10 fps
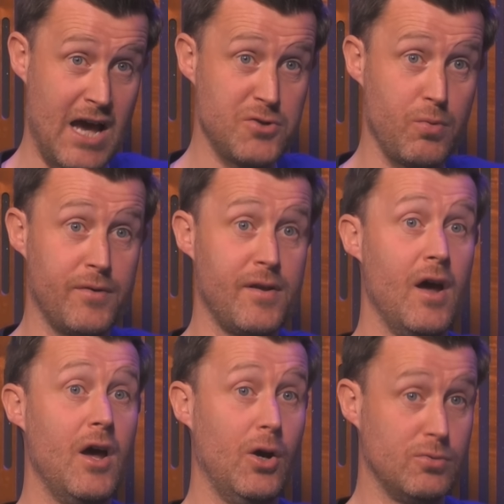Ashworth,
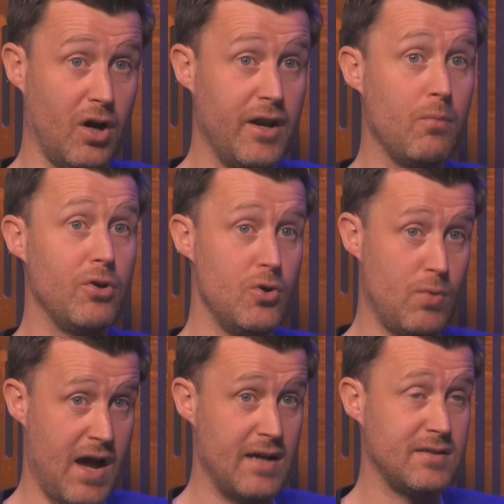yeah, who's gone in with either.
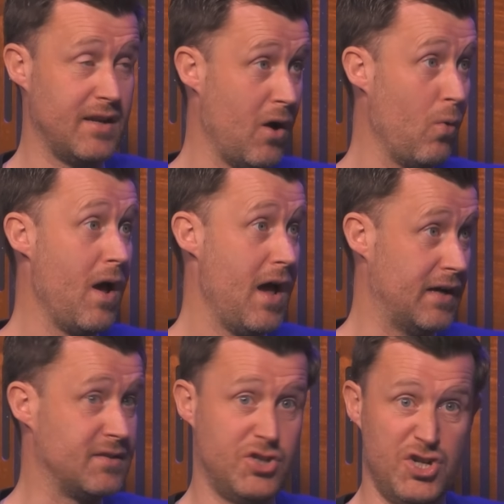Newcastle now
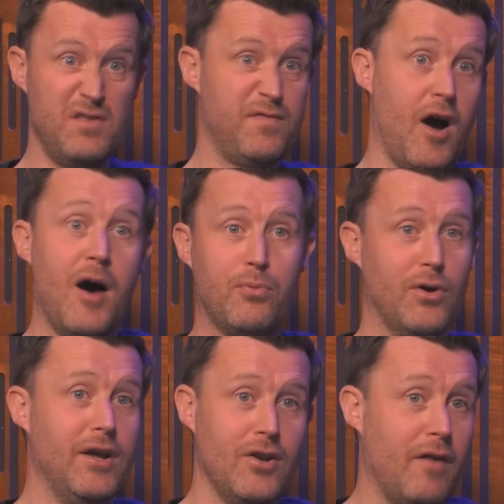as the chief
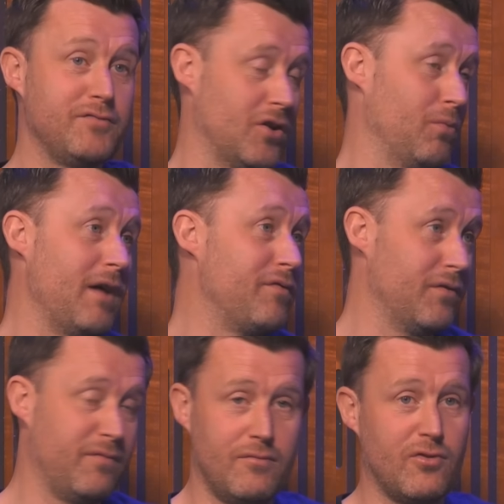operating officer or
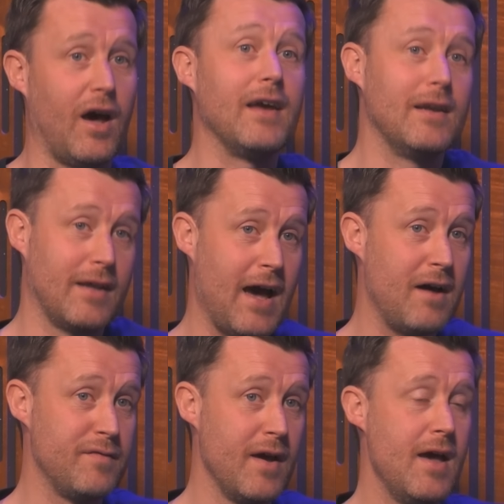whatever title to
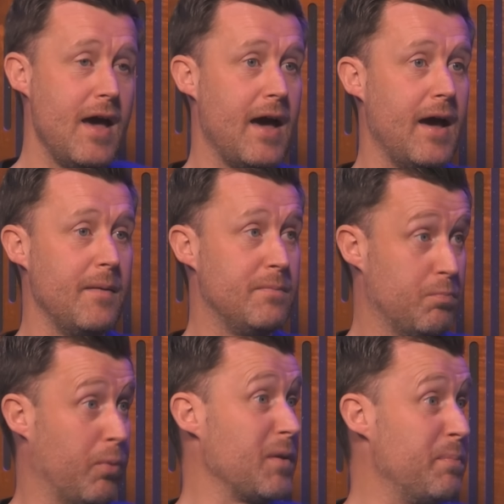have, uh,
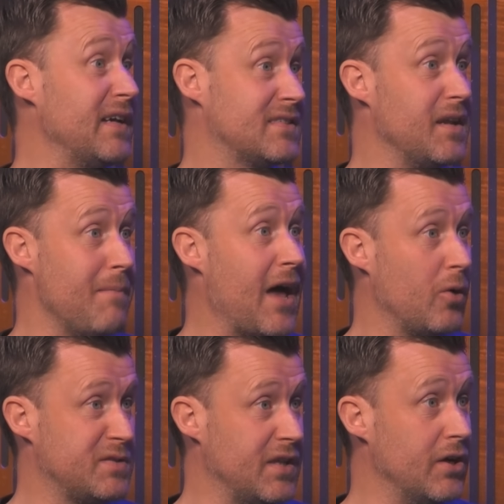but the, basically the man
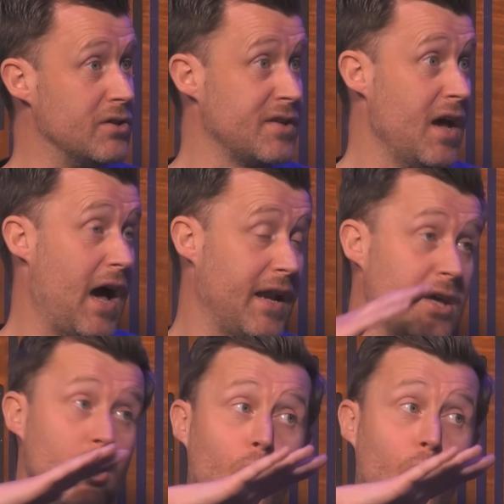upstairs, and he